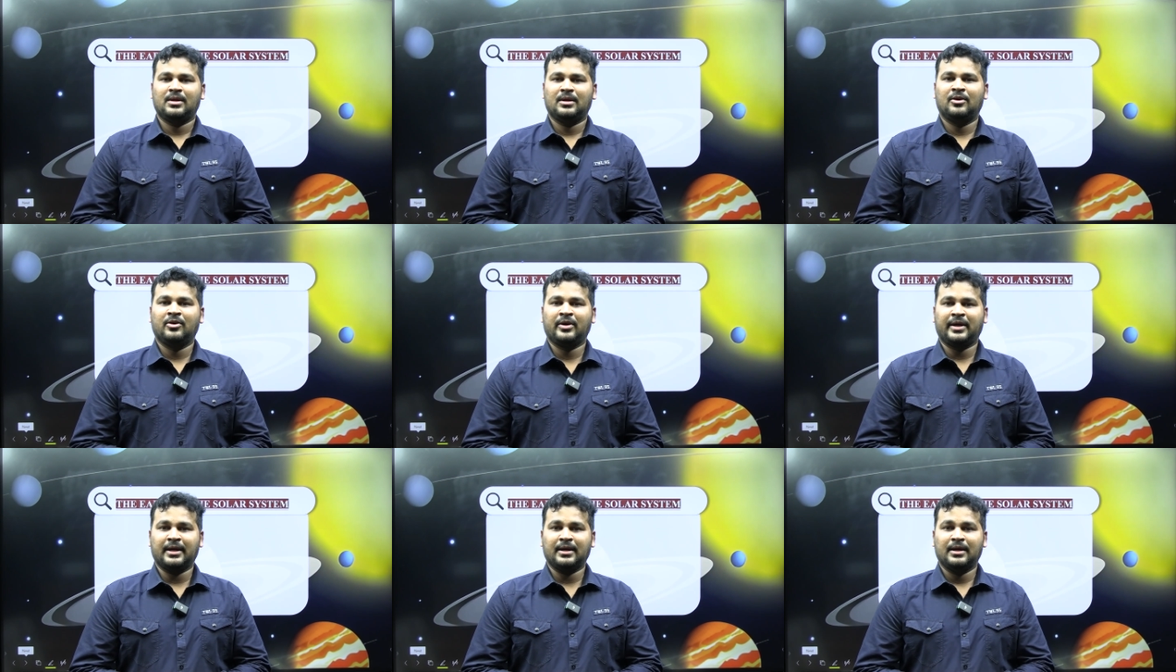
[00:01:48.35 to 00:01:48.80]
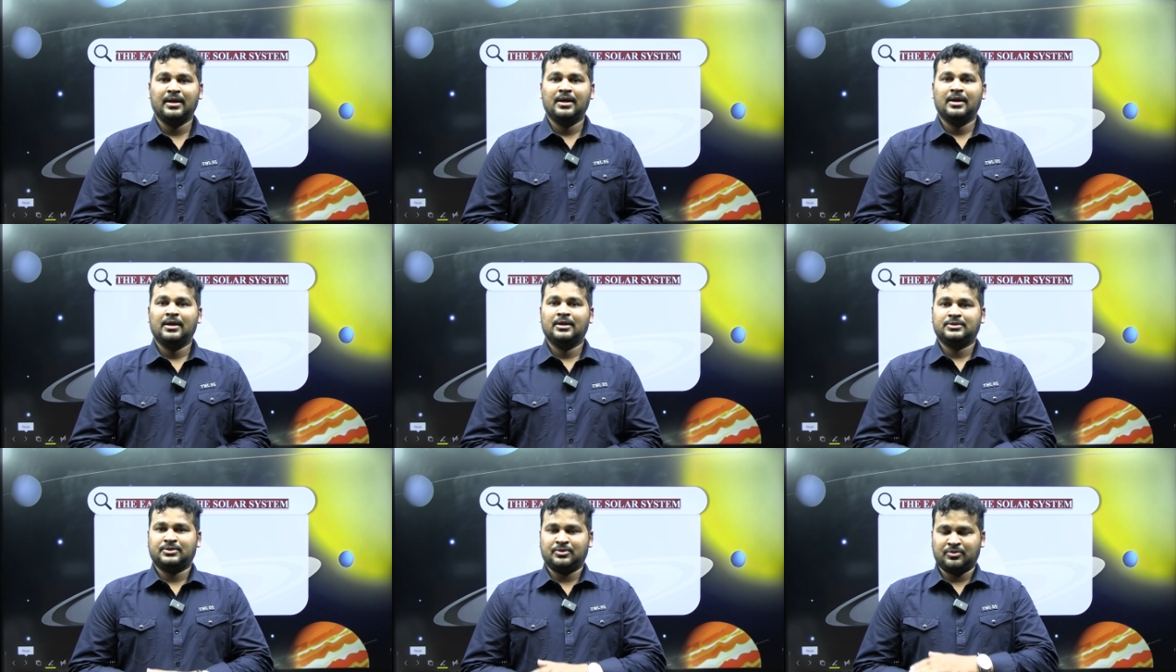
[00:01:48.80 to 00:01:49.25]
Okay,
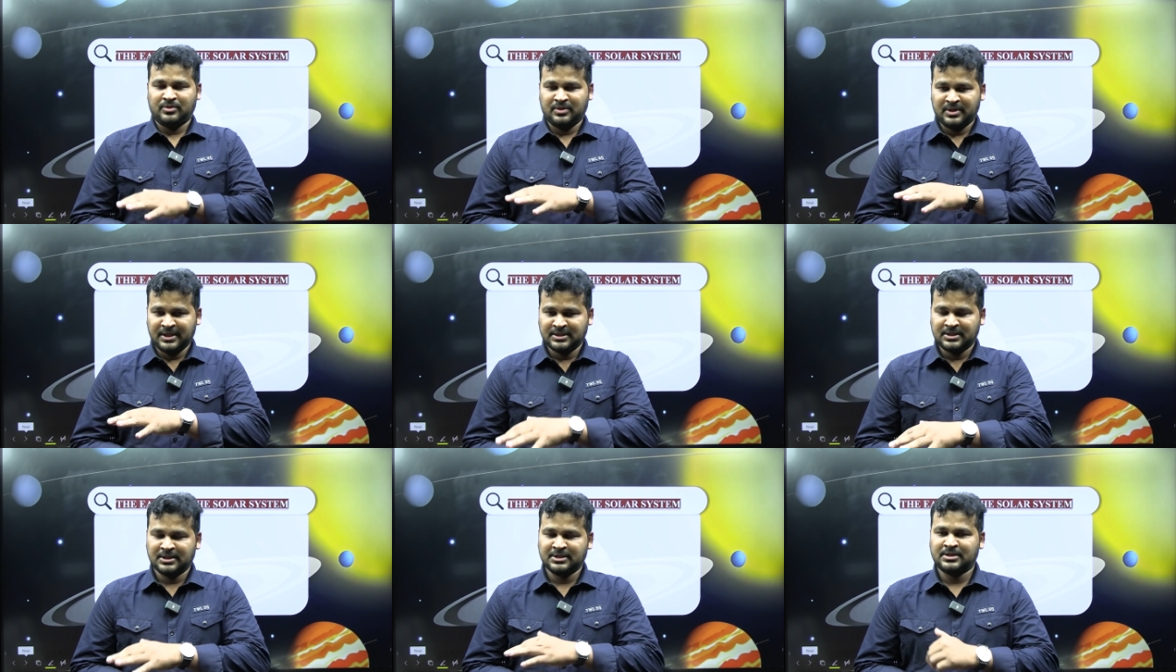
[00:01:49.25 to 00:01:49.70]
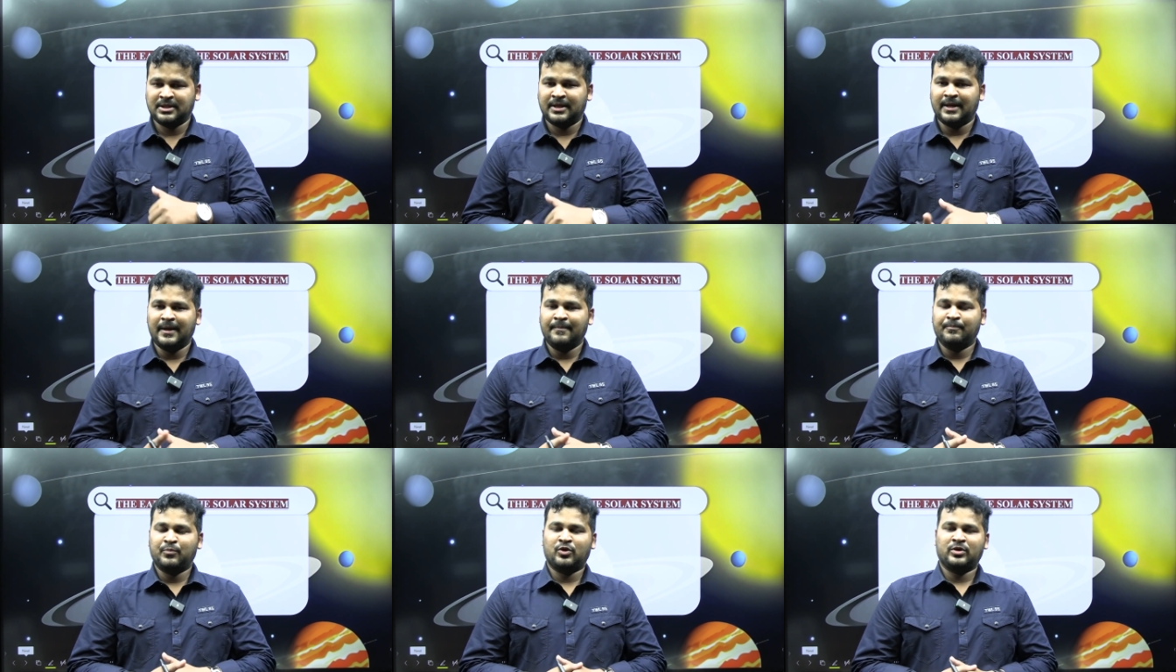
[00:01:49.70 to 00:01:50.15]
so this is the
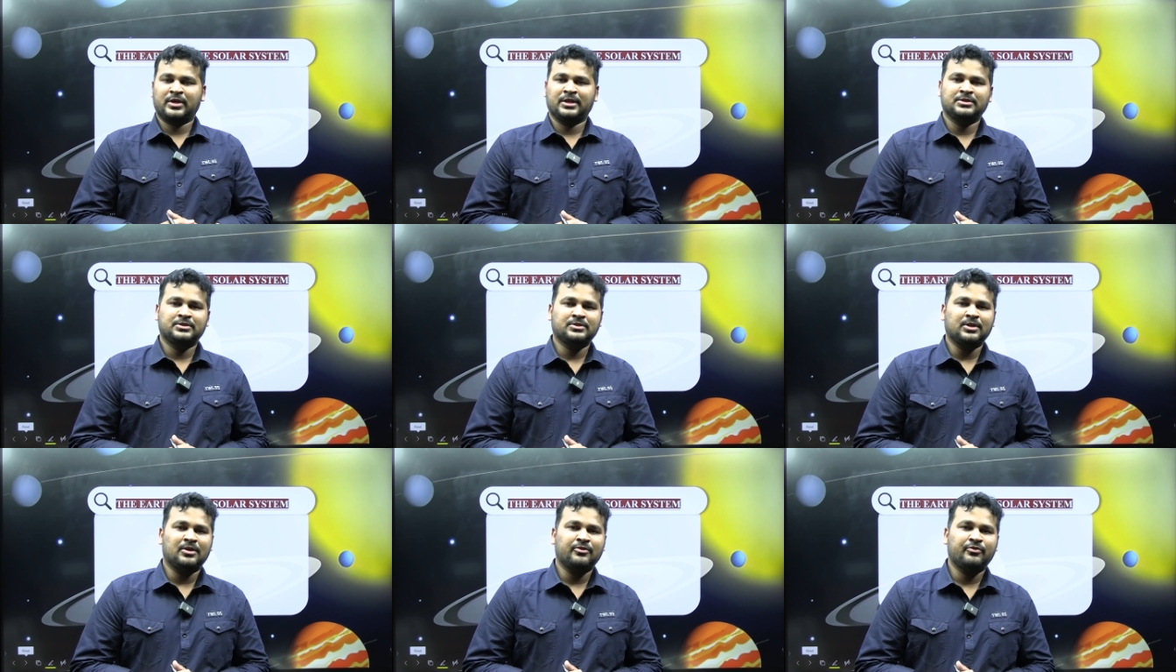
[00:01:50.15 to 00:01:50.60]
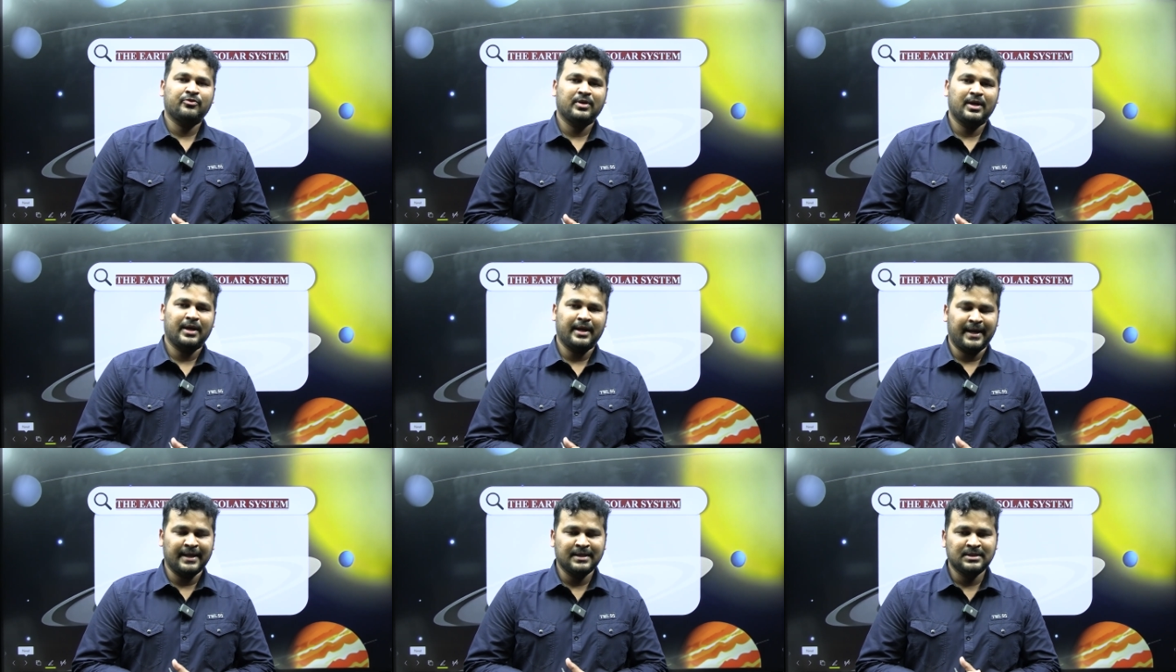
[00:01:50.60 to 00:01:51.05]
importance of
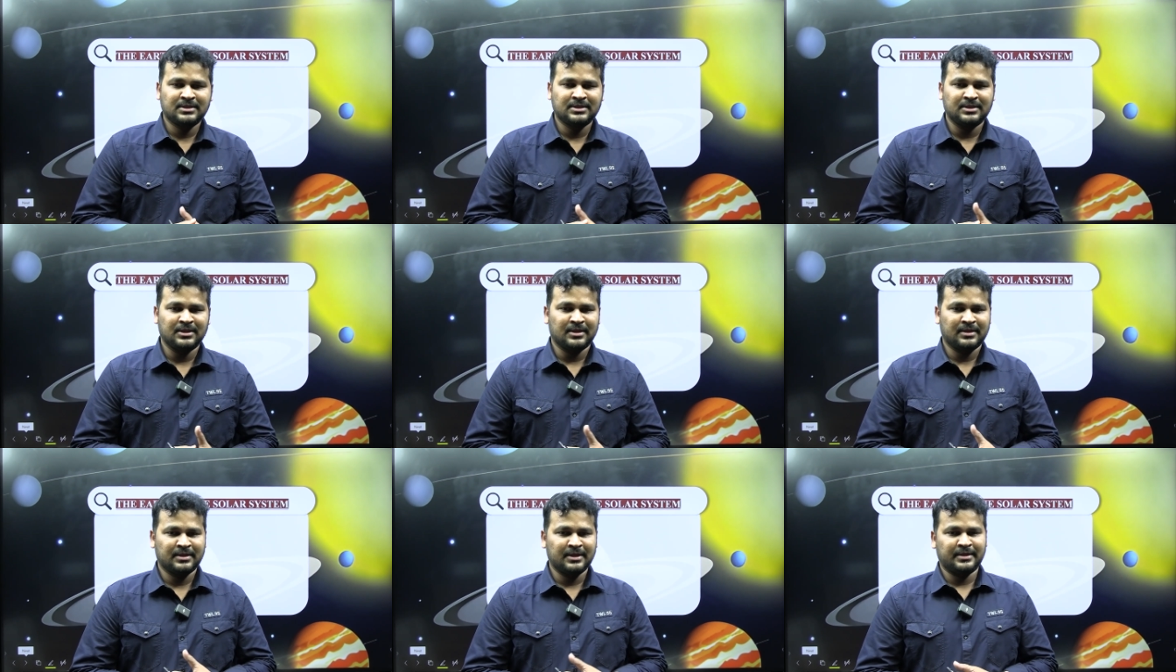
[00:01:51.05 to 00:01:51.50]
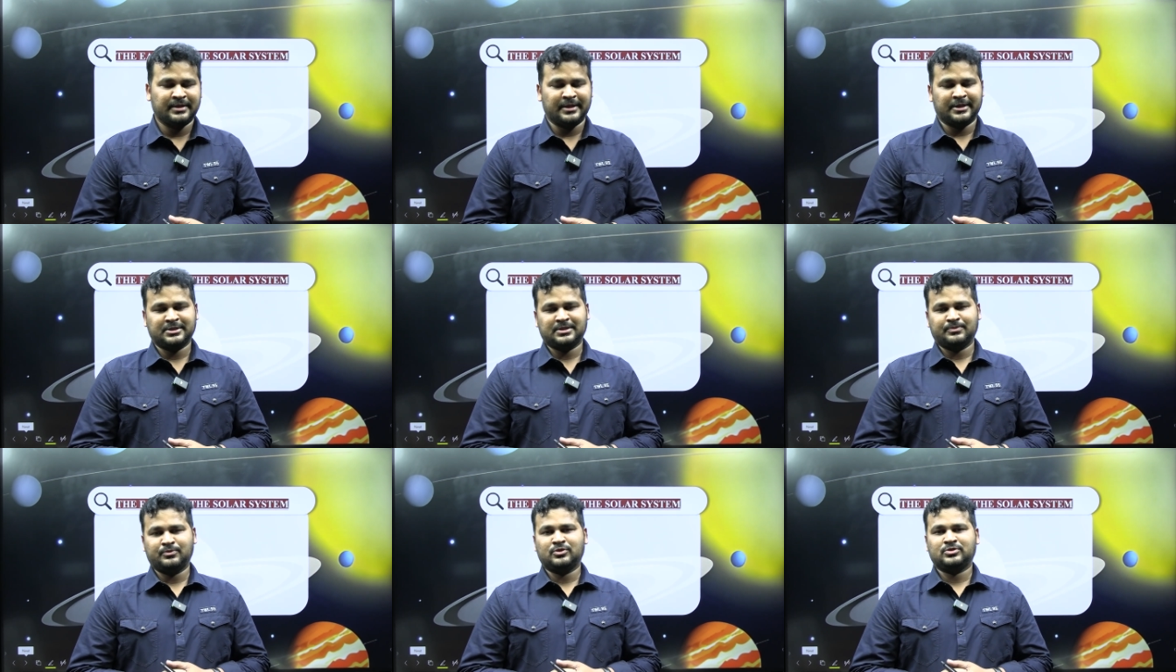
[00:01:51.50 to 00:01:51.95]
NCERT
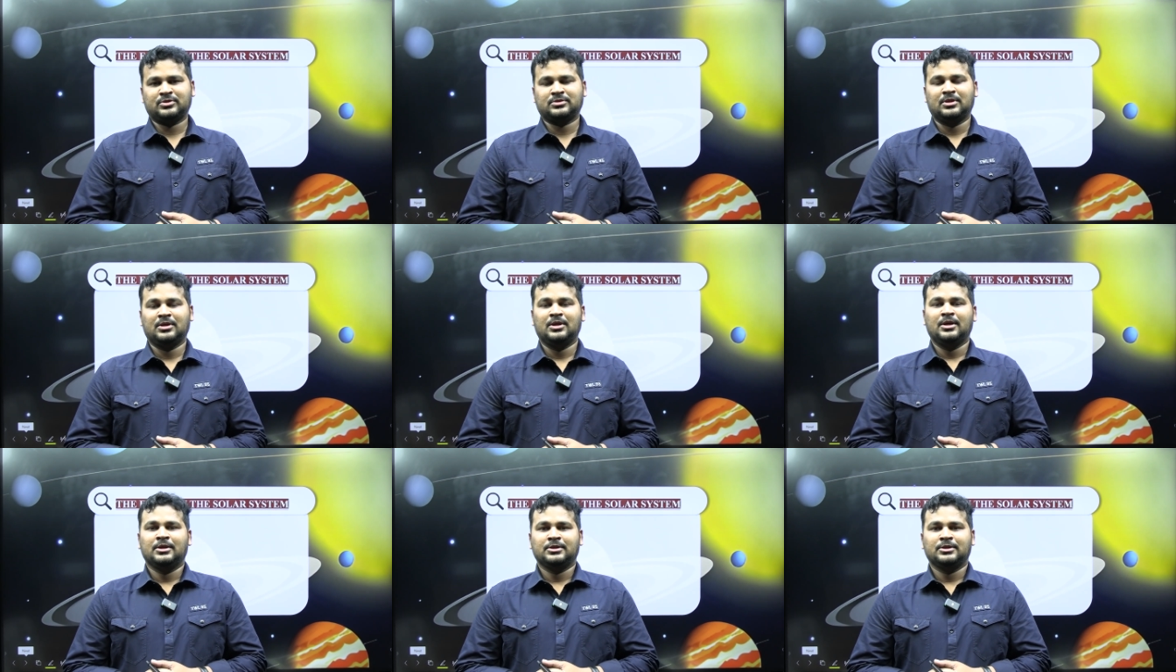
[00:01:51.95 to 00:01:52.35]
textbooks.